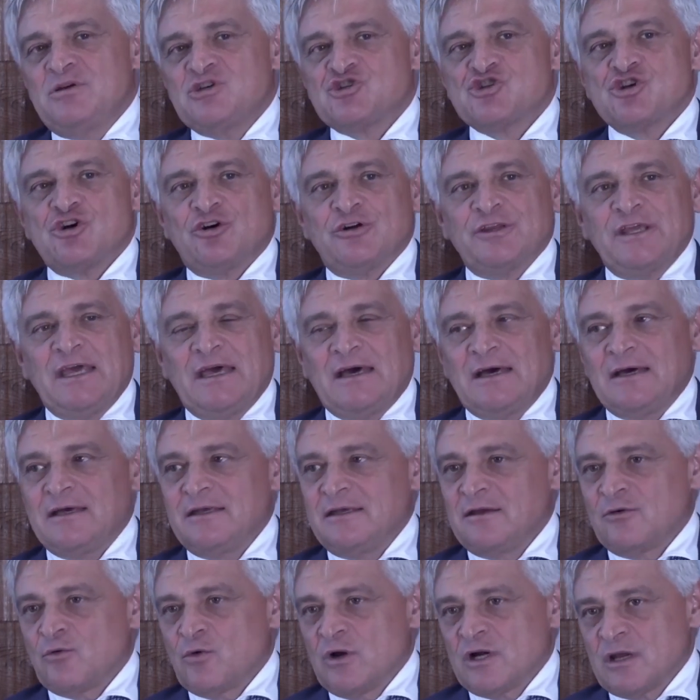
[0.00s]

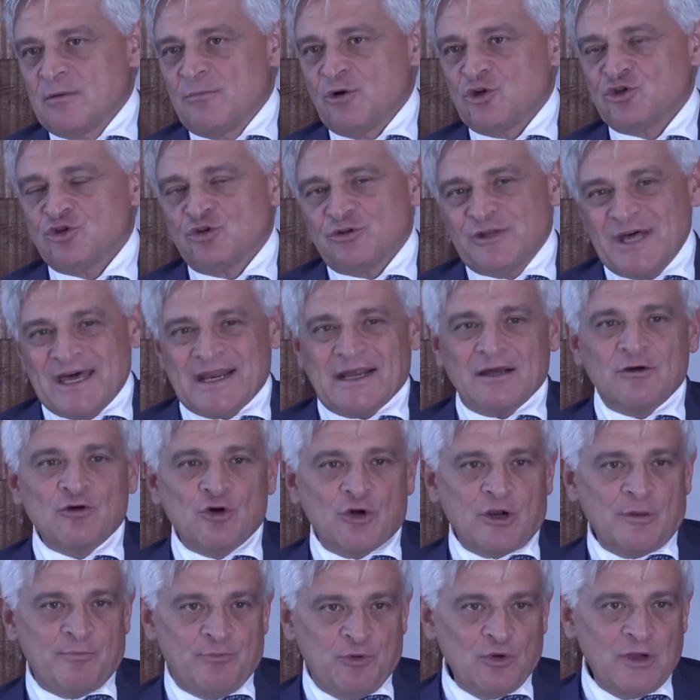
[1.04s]
repeated. Uh,
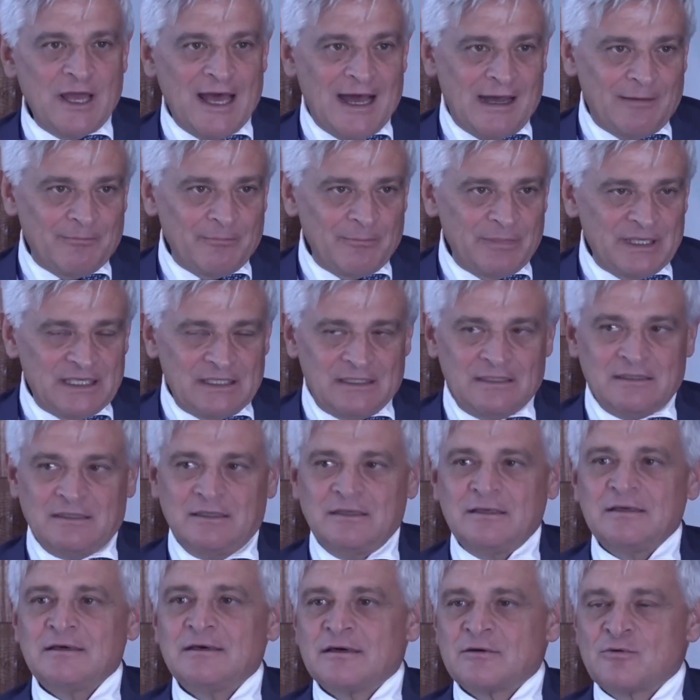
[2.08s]
and I think it, it's
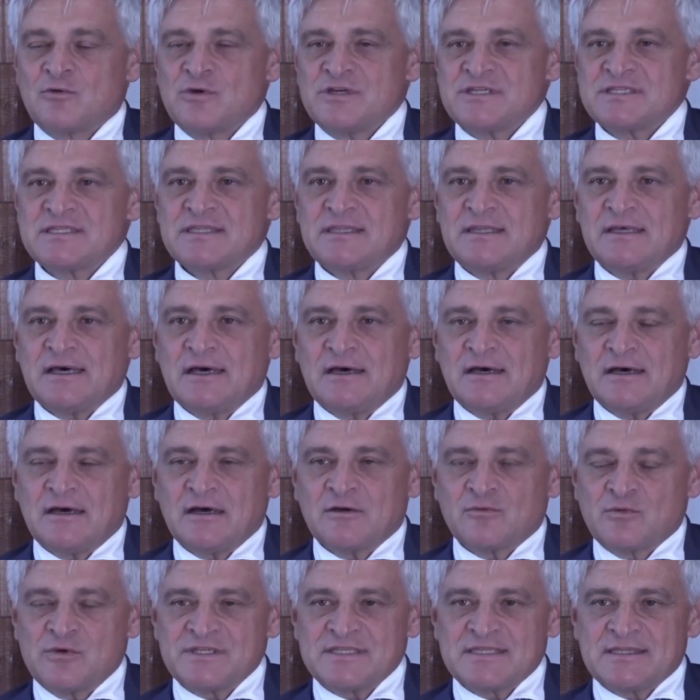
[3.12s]
very important to
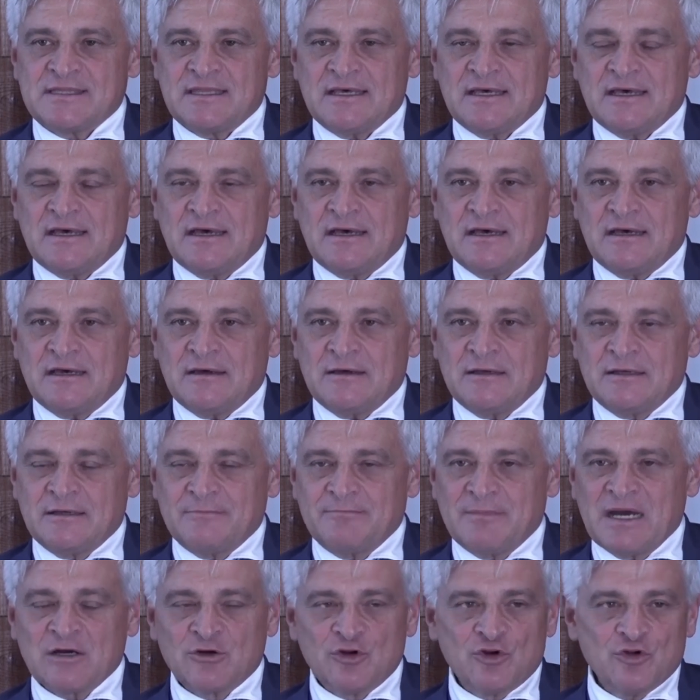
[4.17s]
meet. And in Switzerland,
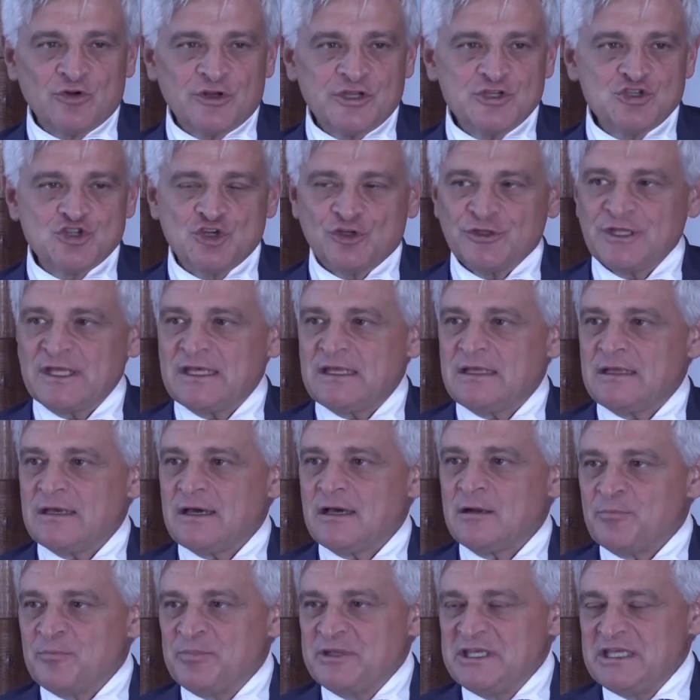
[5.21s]
we're going to do
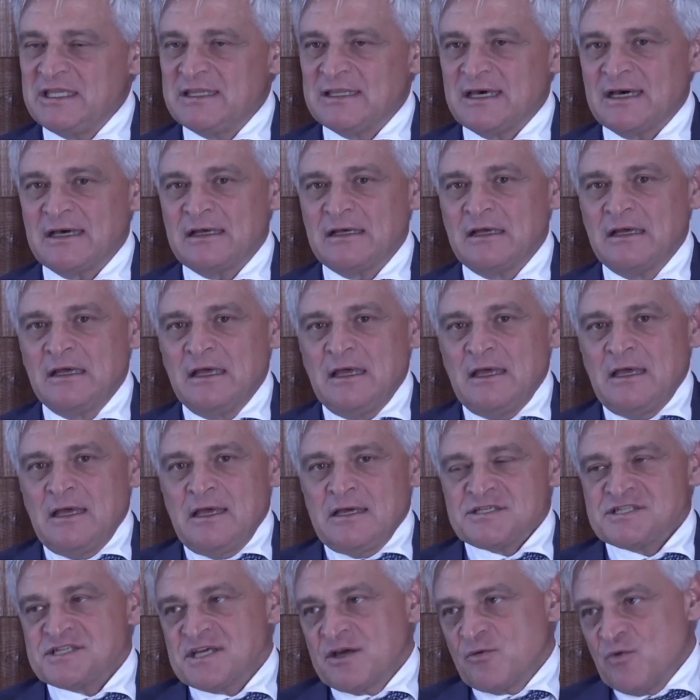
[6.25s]
that in a
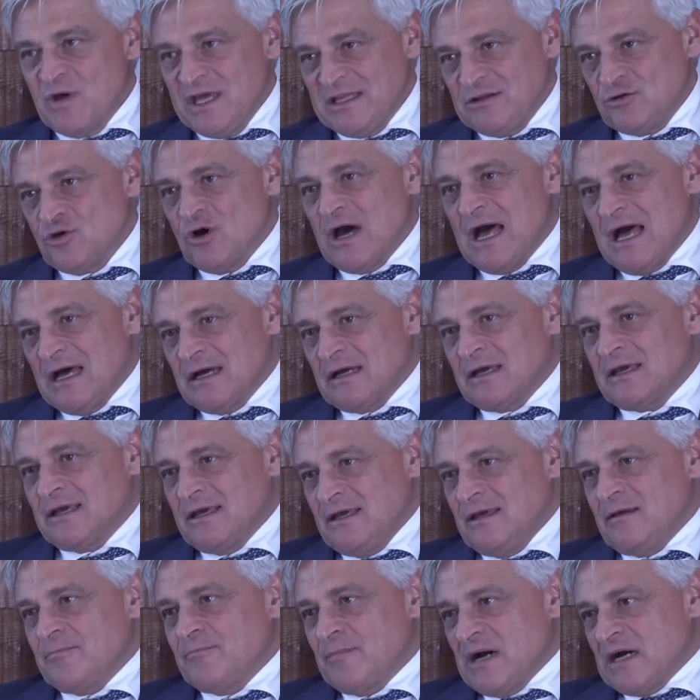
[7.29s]
plenary format
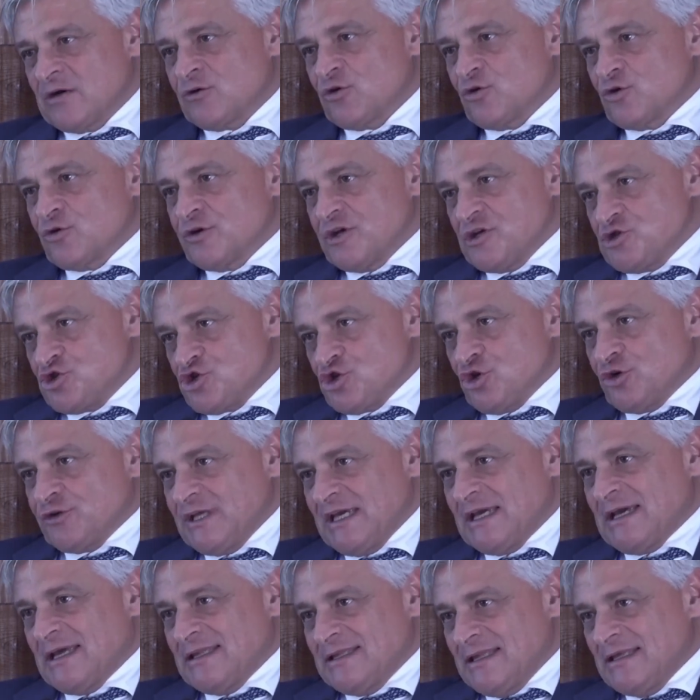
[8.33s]

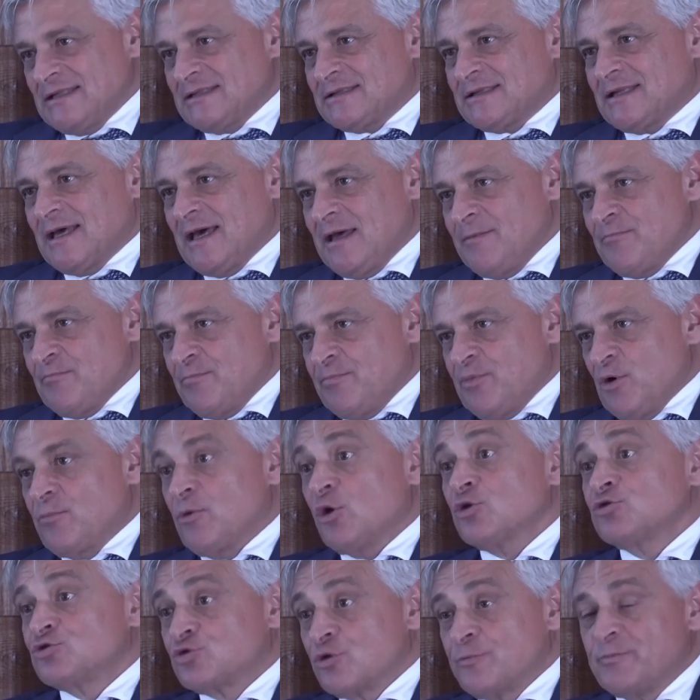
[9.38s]
because we
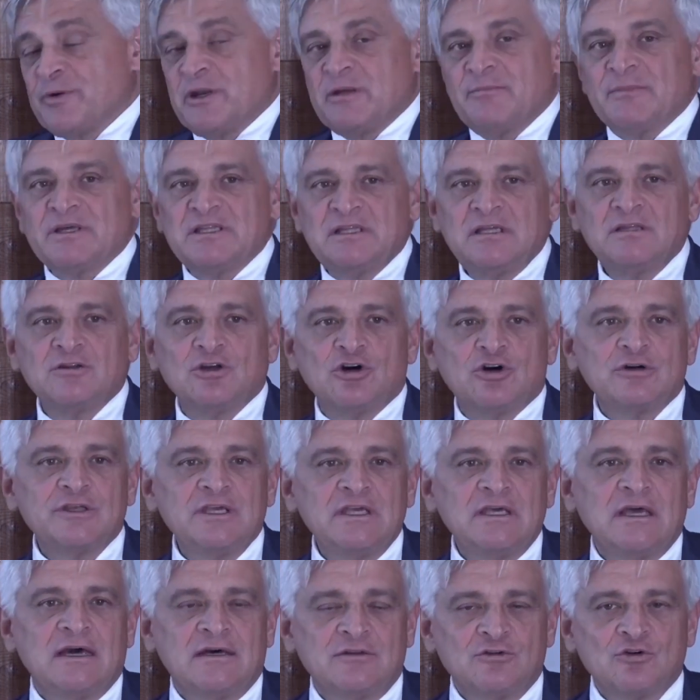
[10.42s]
need to
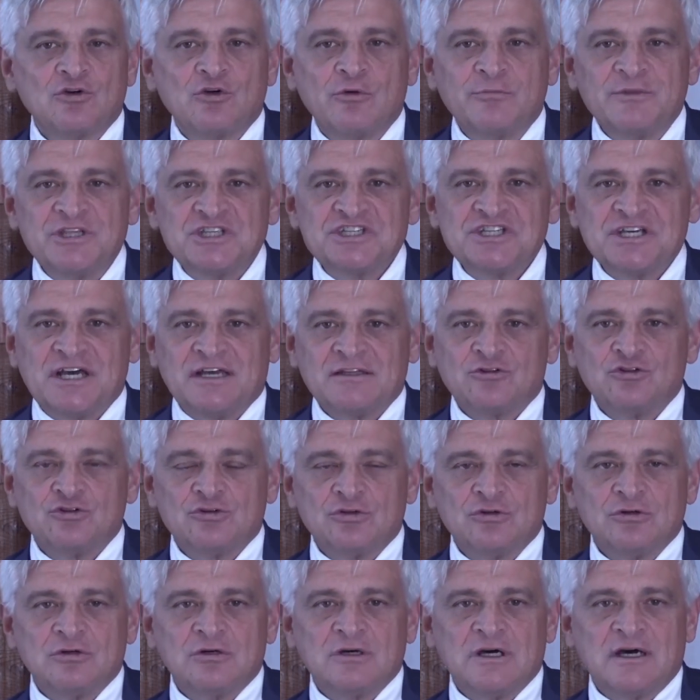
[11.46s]

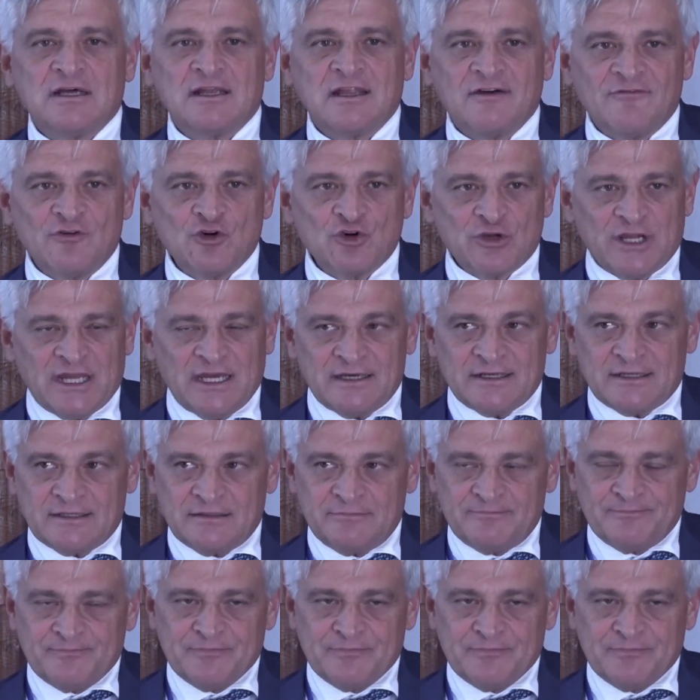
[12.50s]
speed up, uh,